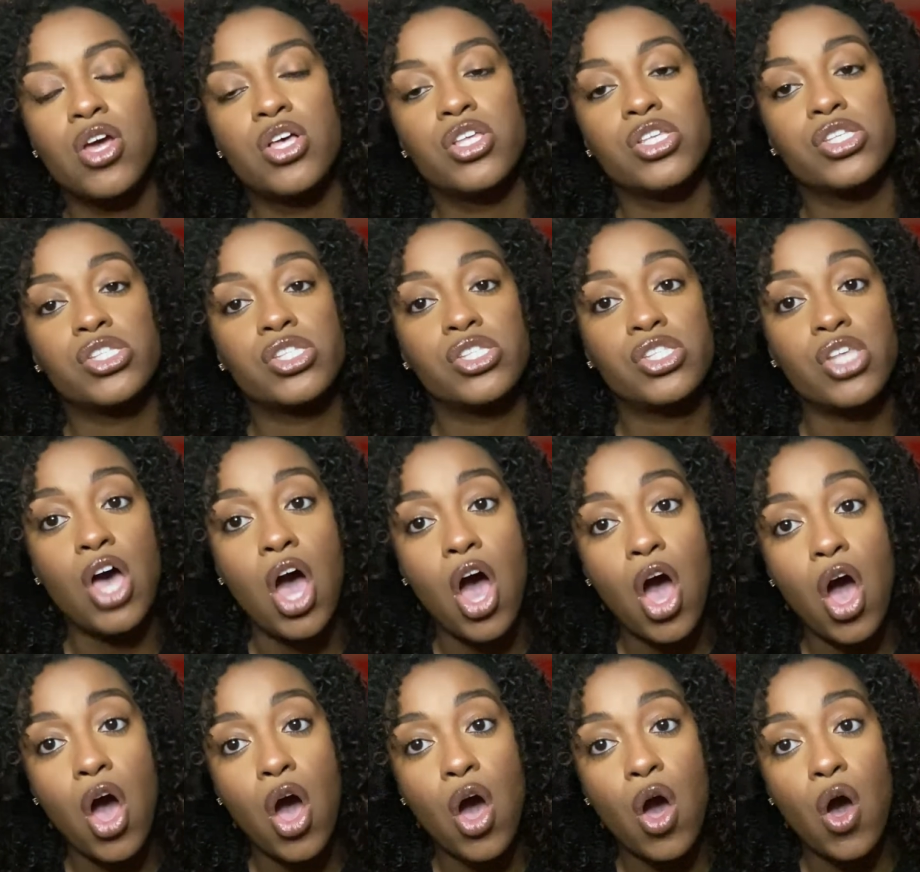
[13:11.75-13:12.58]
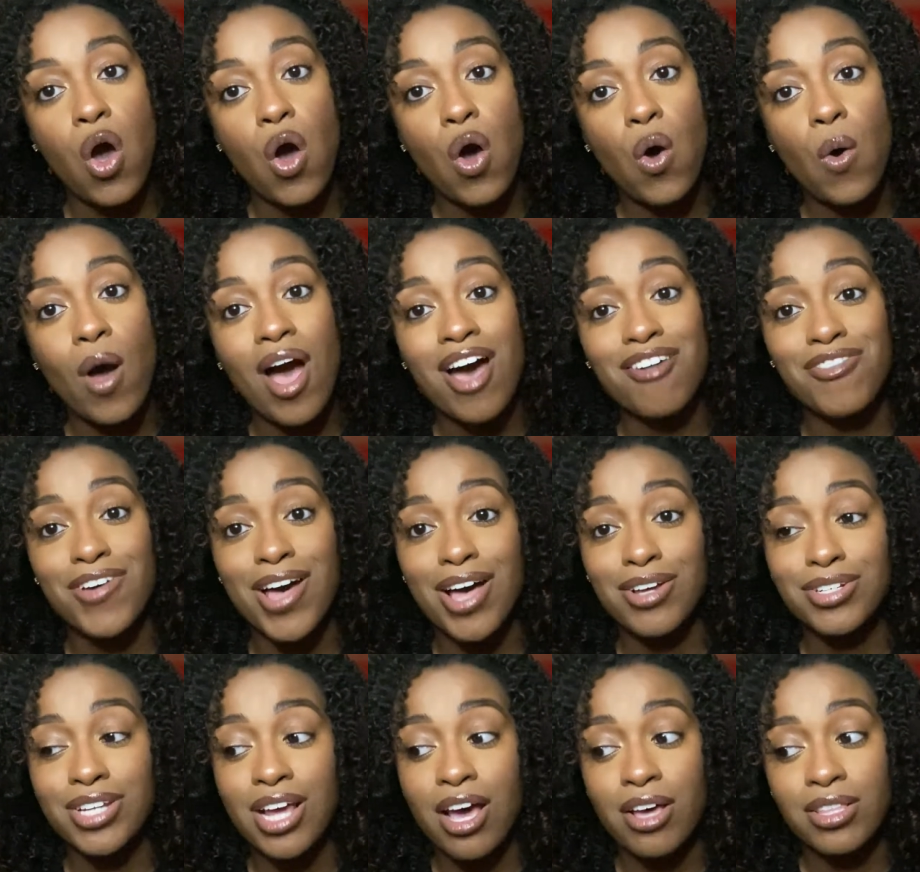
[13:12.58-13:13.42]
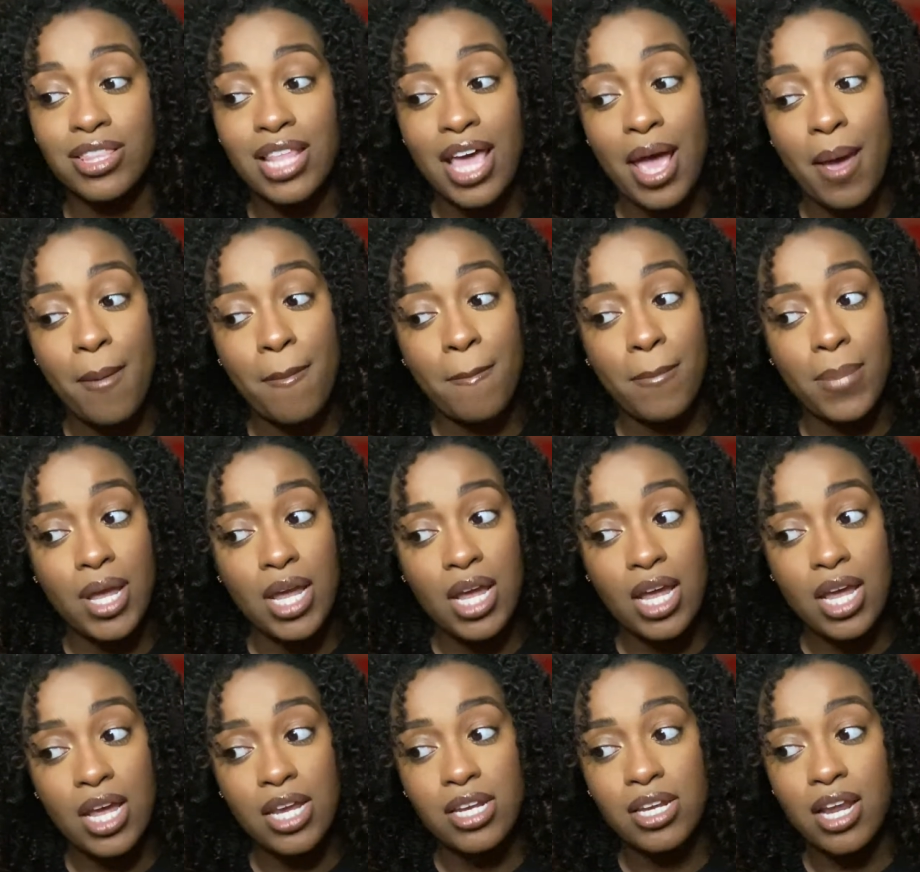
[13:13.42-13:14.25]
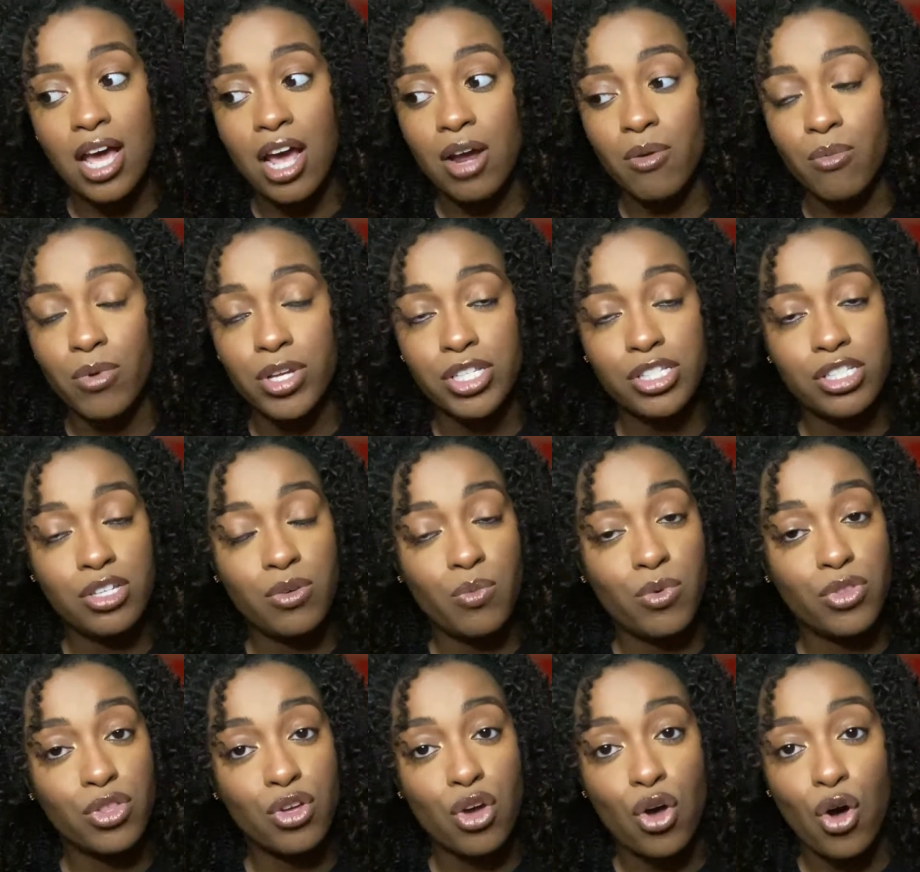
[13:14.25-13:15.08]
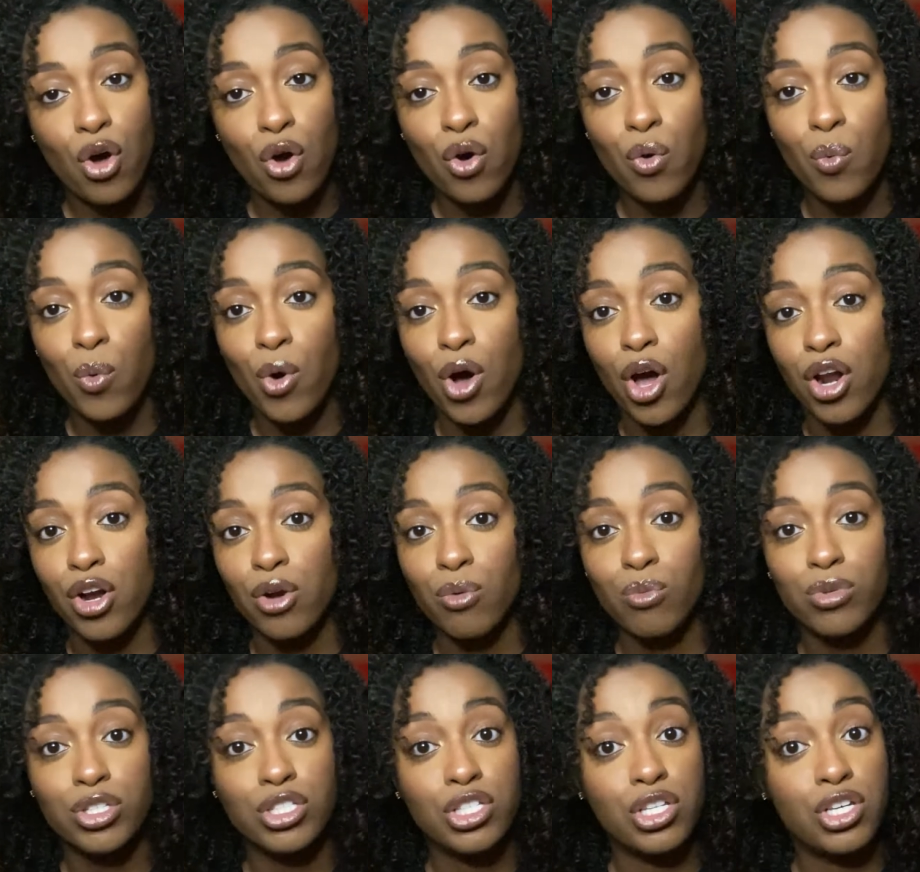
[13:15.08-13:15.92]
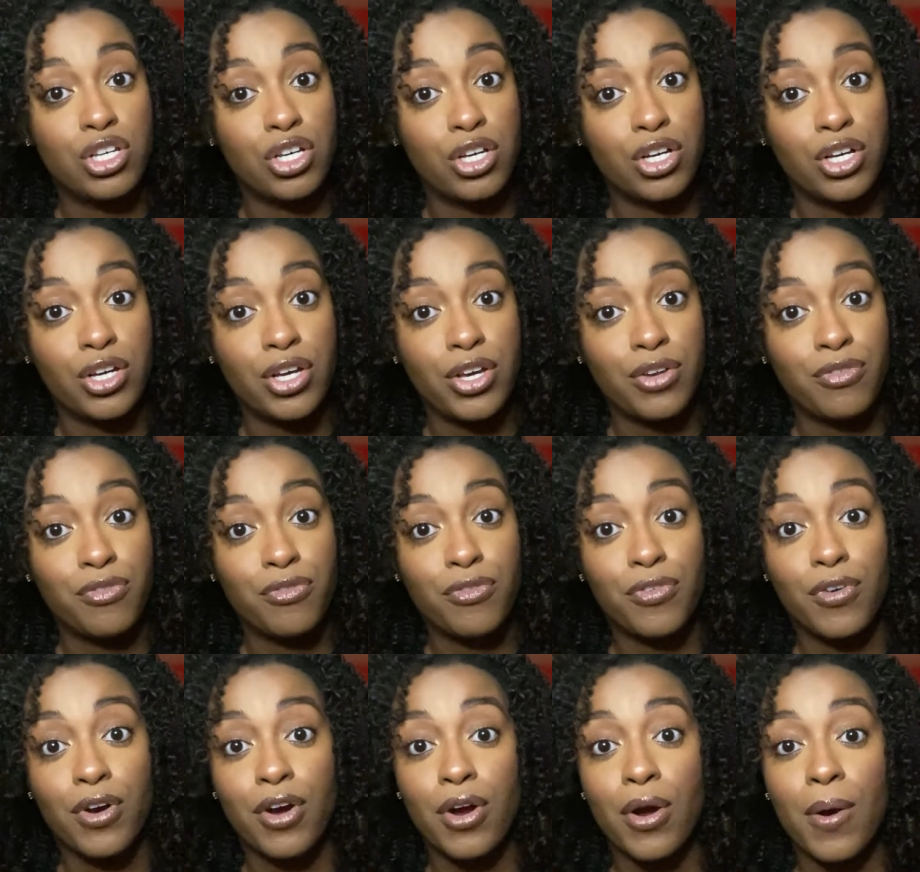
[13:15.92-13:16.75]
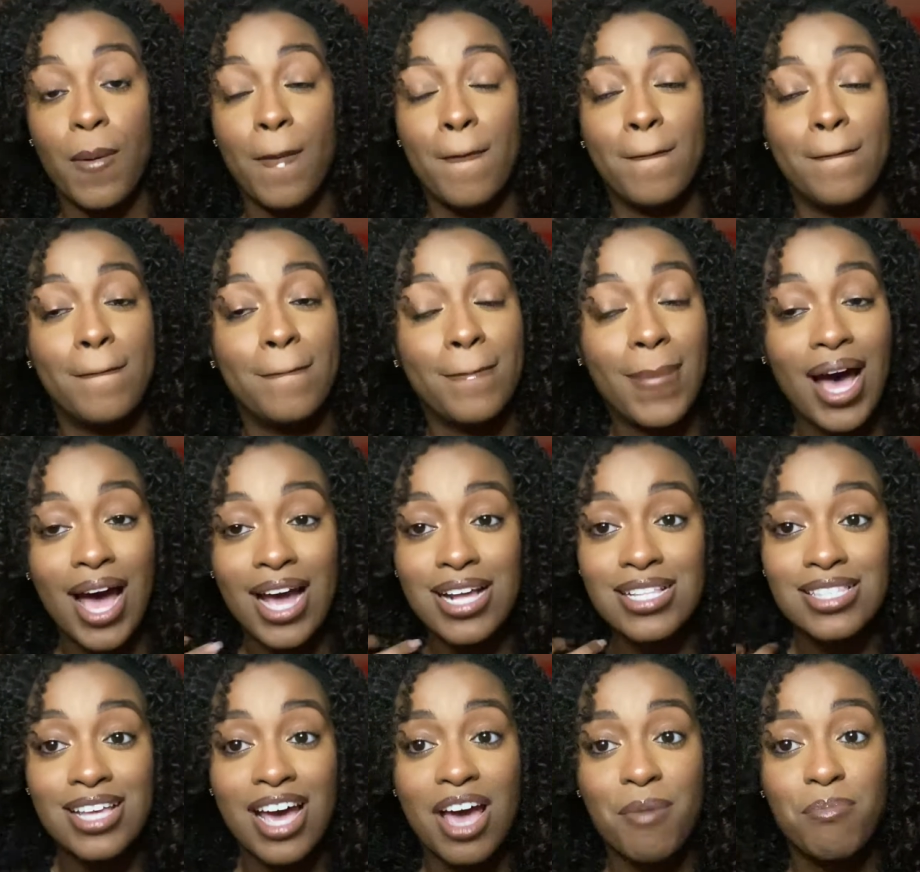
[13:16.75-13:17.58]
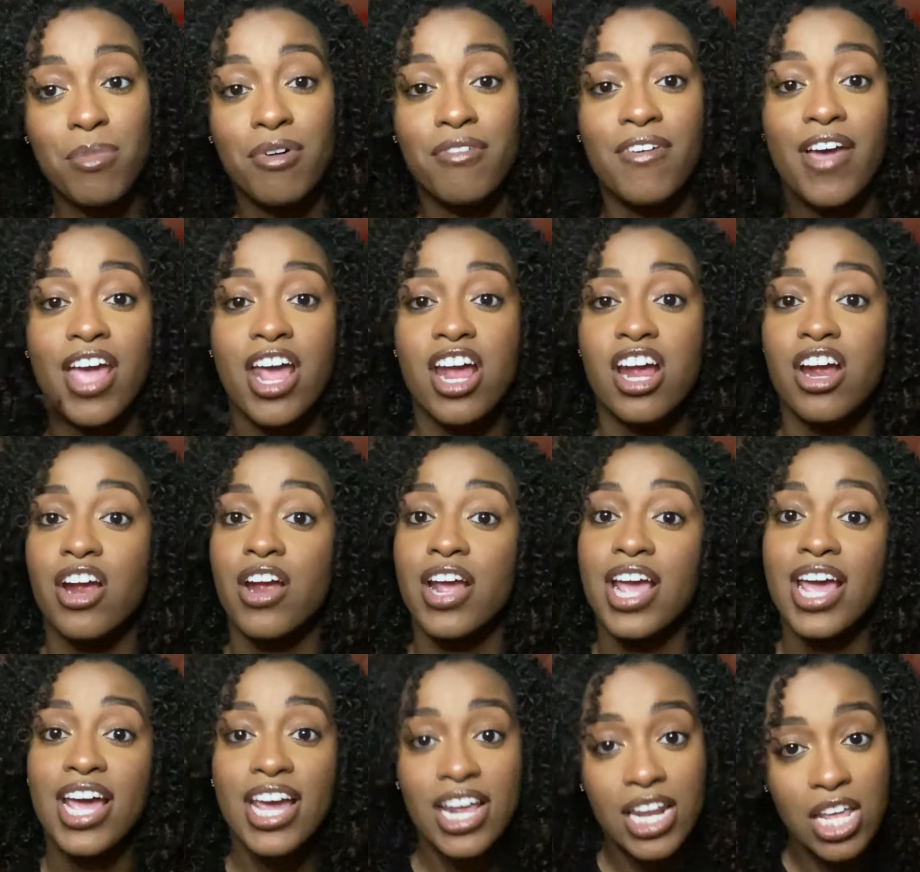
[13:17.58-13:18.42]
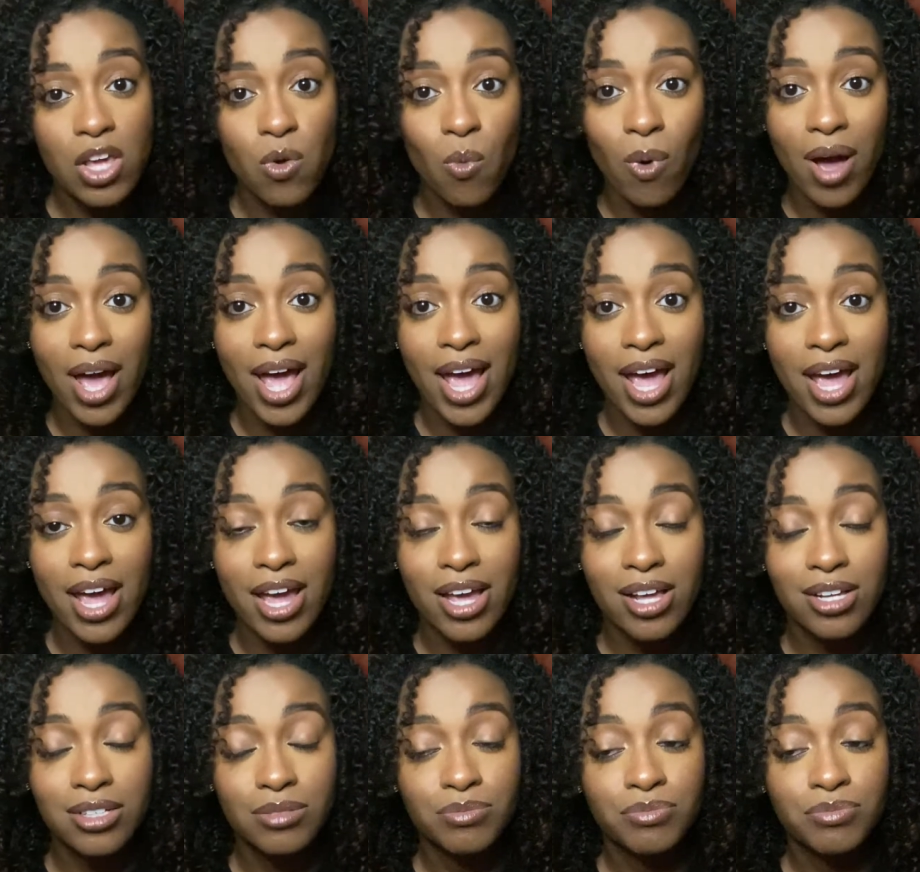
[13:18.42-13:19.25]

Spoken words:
So I found out that me not rinsing with cold water was good for my type of hair anyway,